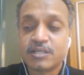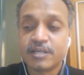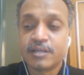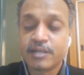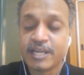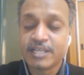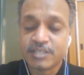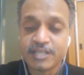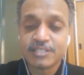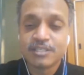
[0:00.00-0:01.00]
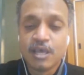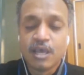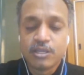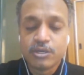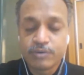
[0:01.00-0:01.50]
Then what you do is
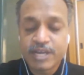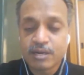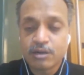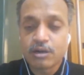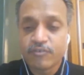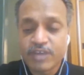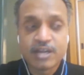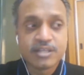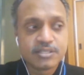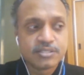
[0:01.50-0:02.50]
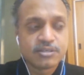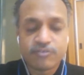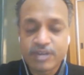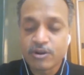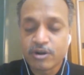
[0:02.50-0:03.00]
you evaluate whether it is the
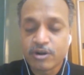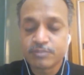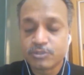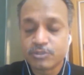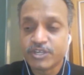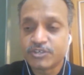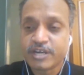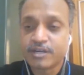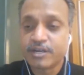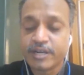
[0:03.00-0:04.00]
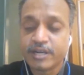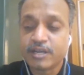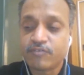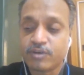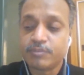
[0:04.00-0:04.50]
best model you can choose among
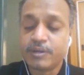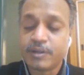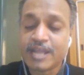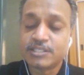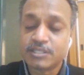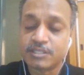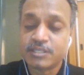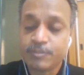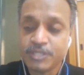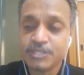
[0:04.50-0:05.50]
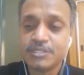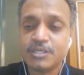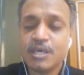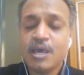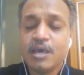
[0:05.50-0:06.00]
many possible models. Once you have
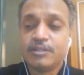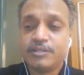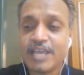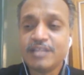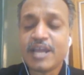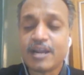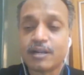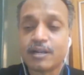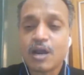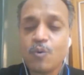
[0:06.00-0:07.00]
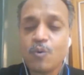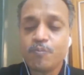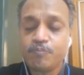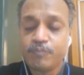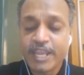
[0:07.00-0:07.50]
captured the perfect model,
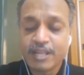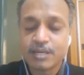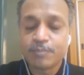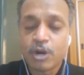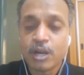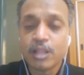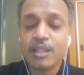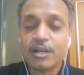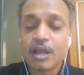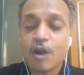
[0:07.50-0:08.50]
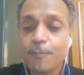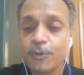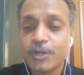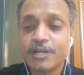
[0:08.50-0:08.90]
you go and deploy in the field.